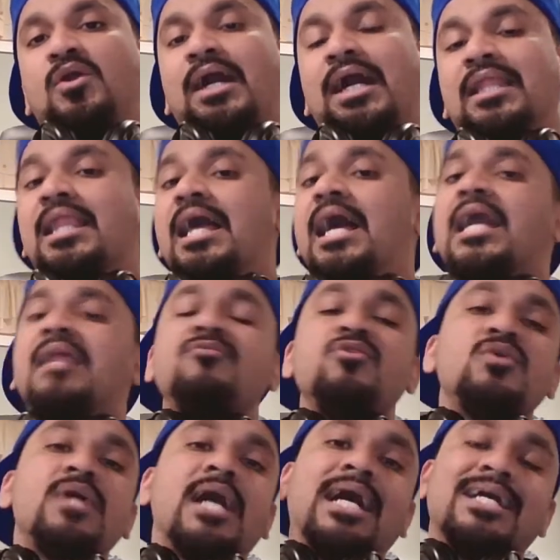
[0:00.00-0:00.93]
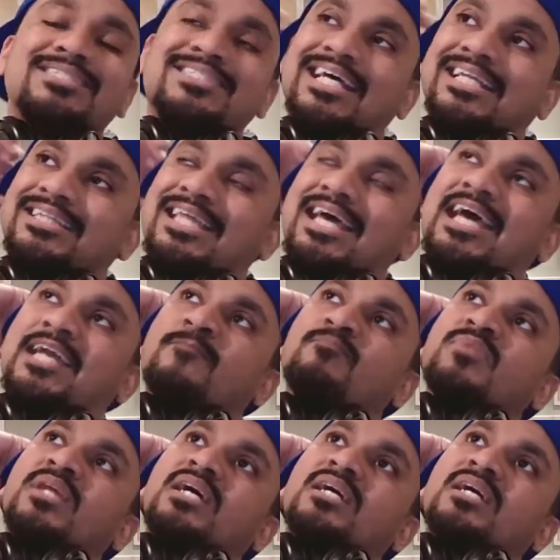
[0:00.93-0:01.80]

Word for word: A lot of you guys said that